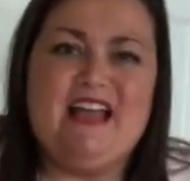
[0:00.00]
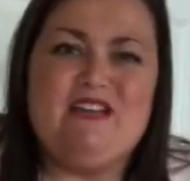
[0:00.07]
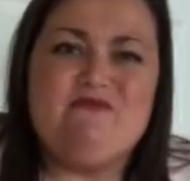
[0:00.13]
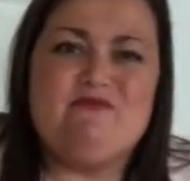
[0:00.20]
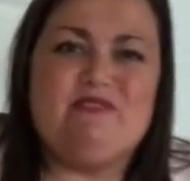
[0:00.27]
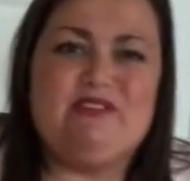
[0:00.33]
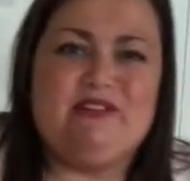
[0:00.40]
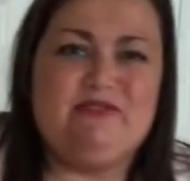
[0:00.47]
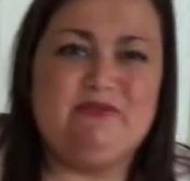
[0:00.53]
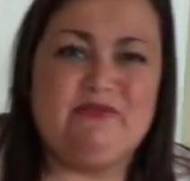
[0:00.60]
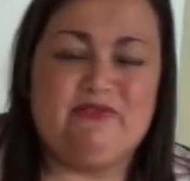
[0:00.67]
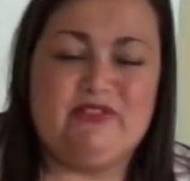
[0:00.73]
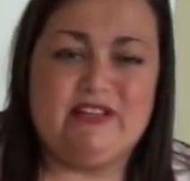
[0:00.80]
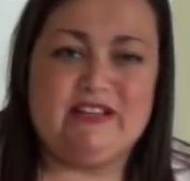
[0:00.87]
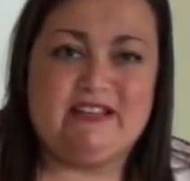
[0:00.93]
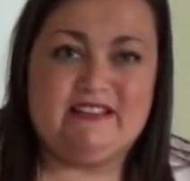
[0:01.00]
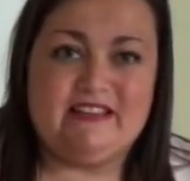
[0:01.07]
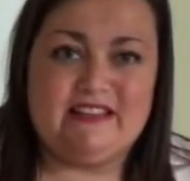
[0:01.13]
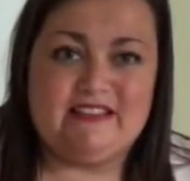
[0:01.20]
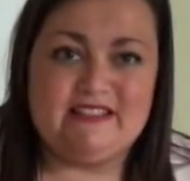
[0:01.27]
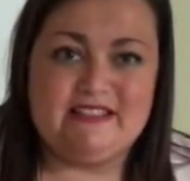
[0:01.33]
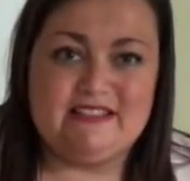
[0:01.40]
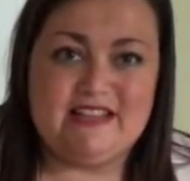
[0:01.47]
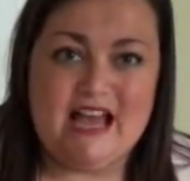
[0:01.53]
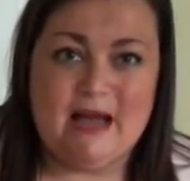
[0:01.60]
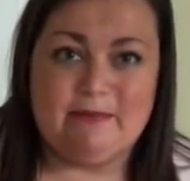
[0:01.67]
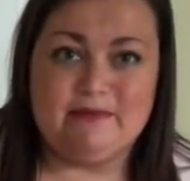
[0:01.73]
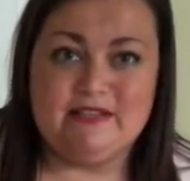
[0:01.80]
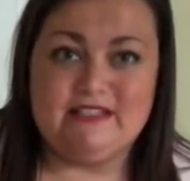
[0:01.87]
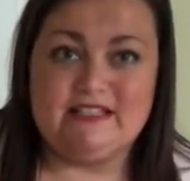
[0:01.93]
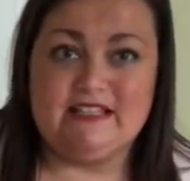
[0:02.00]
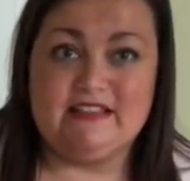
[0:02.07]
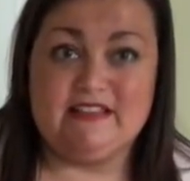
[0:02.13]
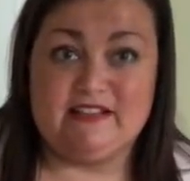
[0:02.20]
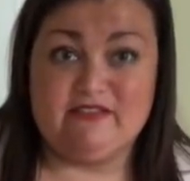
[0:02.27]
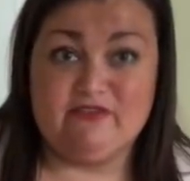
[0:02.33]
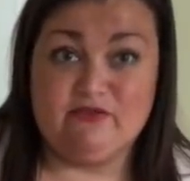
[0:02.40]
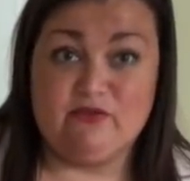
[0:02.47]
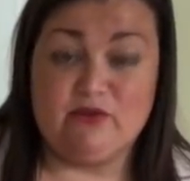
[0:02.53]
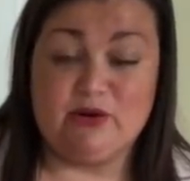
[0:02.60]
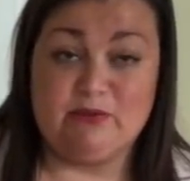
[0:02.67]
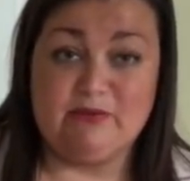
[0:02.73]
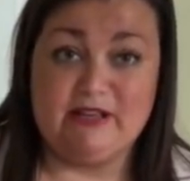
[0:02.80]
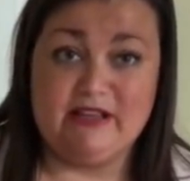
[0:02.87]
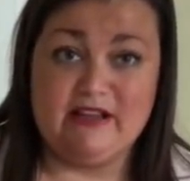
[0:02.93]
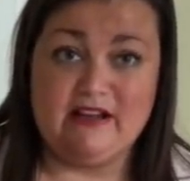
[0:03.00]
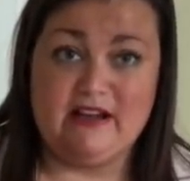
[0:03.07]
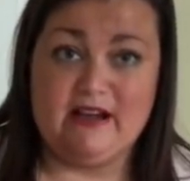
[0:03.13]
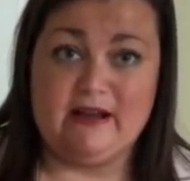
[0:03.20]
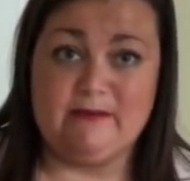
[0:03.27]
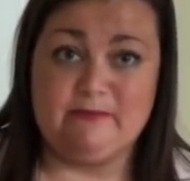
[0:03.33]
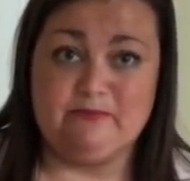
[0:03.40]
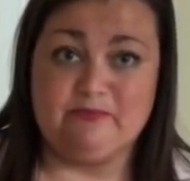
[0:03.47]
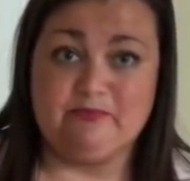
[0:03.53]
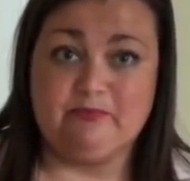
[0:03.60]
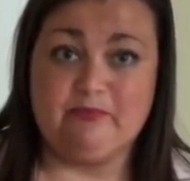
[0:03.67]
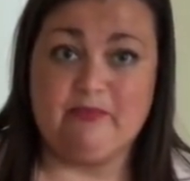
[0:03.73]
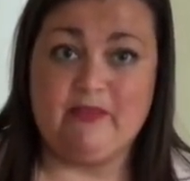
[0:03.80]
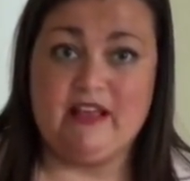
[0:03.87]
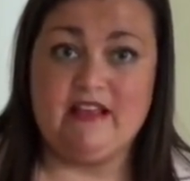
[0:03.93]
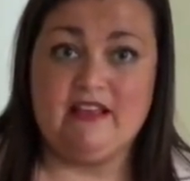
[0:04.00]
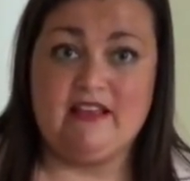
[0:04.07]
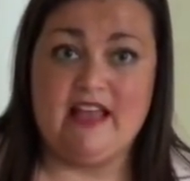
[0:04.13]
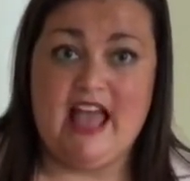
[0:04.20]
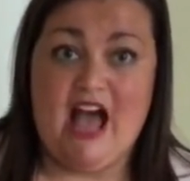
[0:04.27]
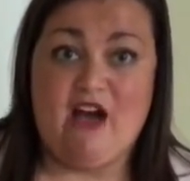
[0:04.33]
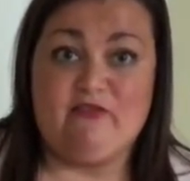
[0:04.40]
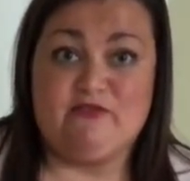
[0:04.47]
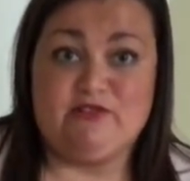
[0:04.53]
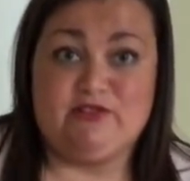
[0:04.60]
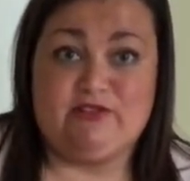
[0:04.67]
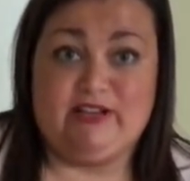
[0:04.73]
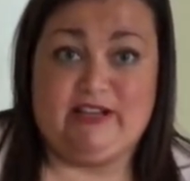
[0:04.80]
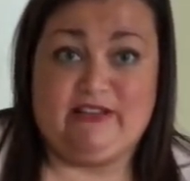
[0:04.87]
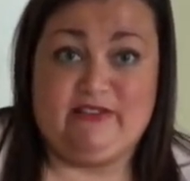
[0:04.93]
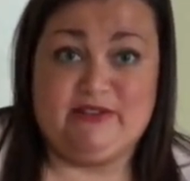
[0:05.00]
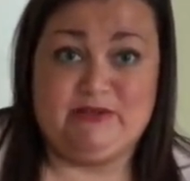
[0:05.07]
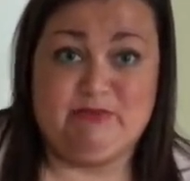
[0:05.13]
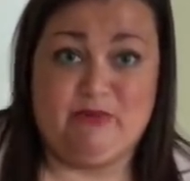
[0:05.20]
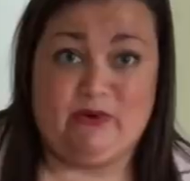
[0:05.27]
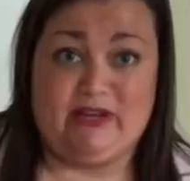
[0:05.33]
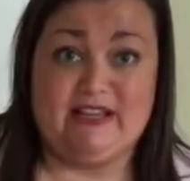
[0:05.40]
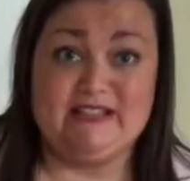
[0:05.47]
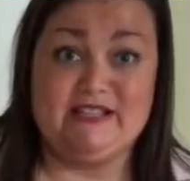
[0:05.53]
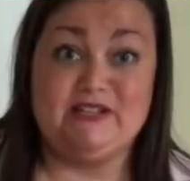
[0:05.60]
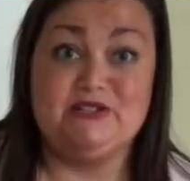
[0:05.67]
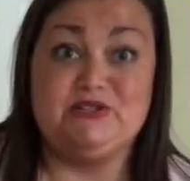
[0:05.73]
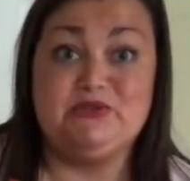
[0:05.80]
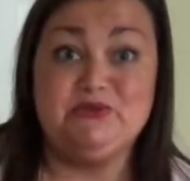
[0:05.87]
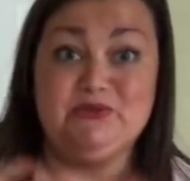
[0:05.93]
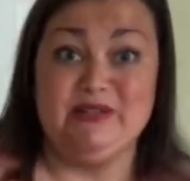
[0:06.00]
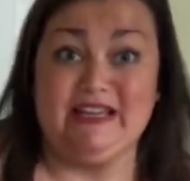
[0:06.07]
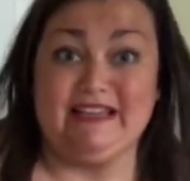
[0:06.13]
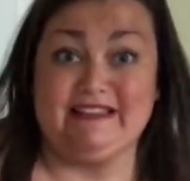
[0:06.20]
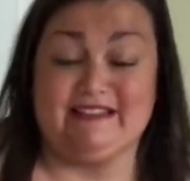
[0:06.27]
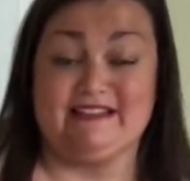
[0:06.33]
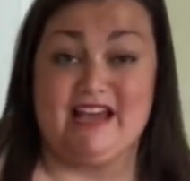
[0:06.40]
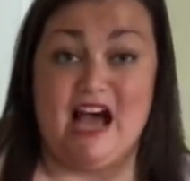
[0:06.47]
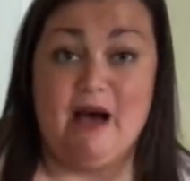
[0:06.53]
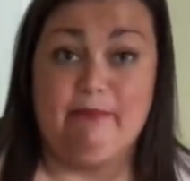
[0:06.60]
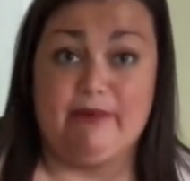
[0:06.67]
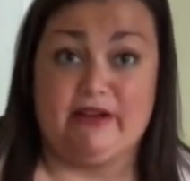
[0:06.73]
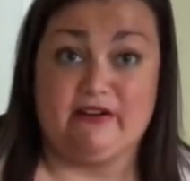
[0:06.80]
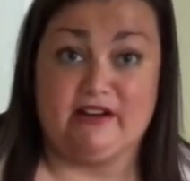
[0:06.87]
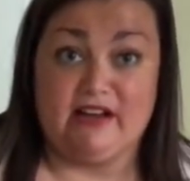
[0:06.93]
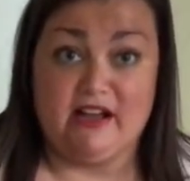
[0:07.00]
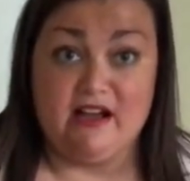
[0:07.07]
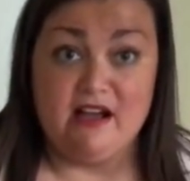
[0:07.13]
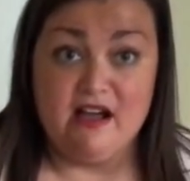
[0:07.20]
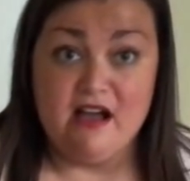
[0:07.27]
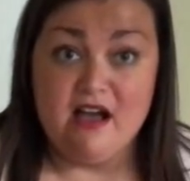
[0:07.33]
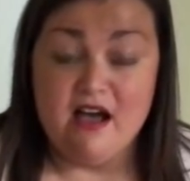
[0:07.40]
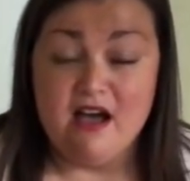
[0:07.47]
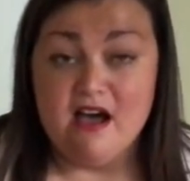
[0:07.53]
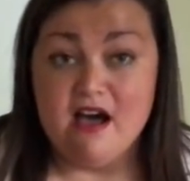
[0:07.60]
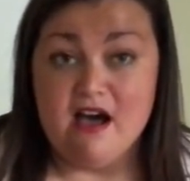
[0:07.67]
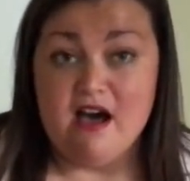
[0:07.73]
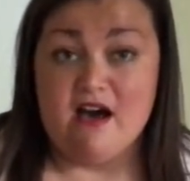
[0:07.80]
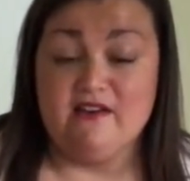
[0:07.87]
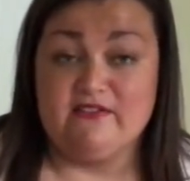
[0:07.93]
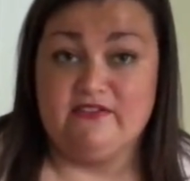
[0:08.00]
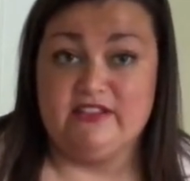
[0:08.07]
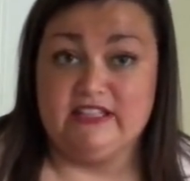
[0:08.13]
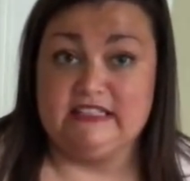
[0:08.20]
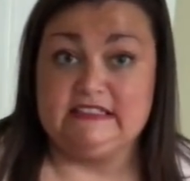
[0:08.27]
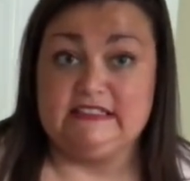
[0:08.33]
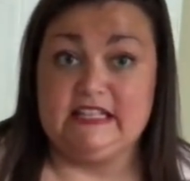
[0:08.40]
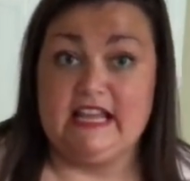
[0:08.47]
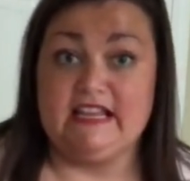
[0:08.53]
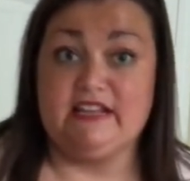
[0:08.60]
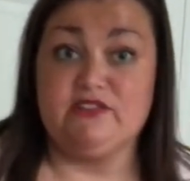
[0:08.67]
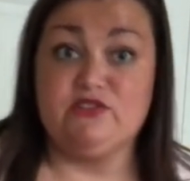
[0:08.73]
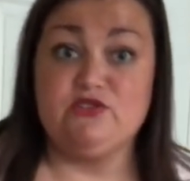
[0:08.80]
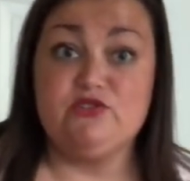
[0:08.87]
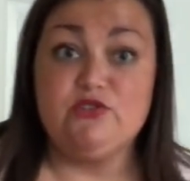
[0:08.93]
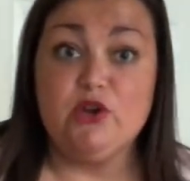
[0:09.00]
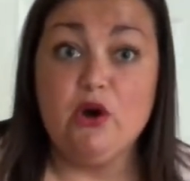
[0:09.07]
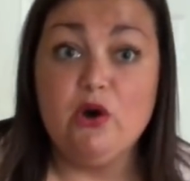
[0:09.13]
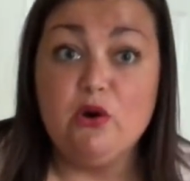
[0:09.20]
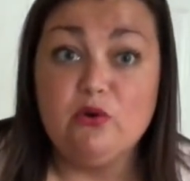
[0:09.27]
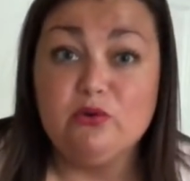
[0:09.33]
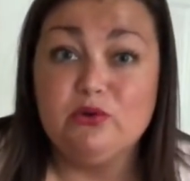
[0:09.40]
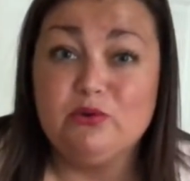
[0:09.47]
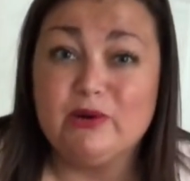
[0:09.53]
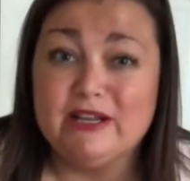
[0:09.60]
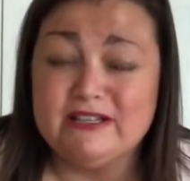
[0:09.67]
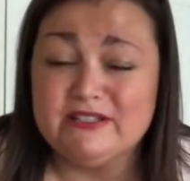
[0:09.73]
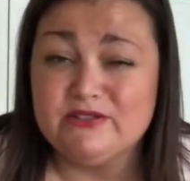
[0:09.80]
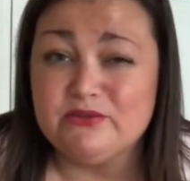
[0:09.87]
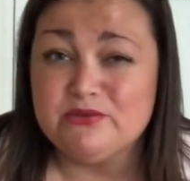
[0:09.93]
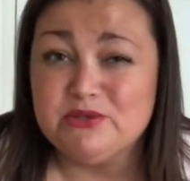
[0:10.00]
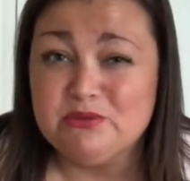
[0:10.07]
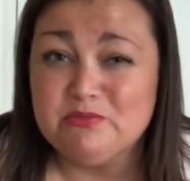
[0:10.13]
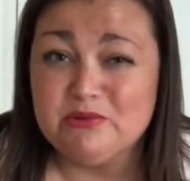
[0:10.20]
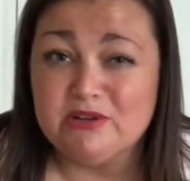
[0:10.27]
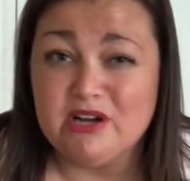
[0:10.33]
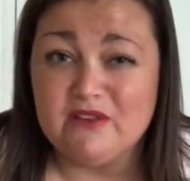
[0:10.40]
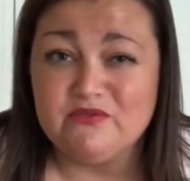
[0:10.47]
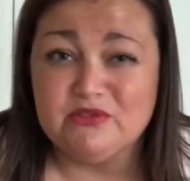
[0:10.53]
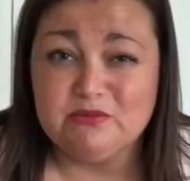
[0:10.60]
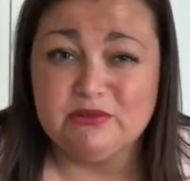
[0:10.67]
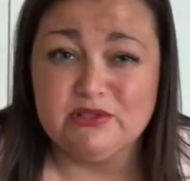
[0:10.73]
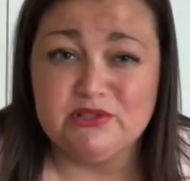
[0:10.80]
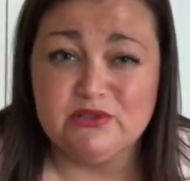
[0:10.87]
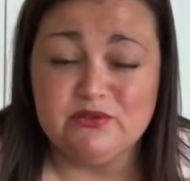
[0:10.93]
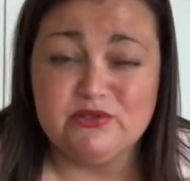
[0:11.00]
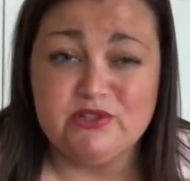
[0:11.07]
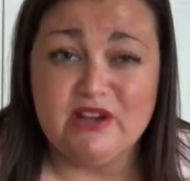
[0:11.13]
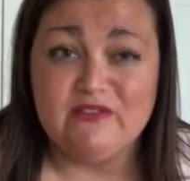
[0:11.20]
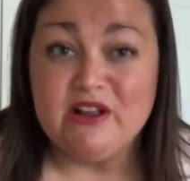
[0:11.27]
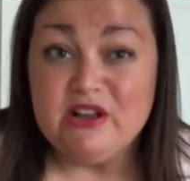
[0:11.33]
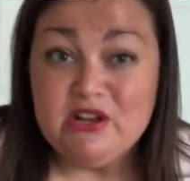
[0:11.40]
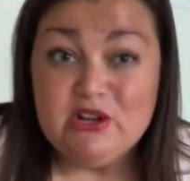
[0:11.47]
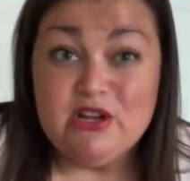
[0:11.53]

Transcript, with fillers: I really don't think that this top does anything for me um, after like this point because I do like the top area of this and it's so you guys so super comfortable and so soft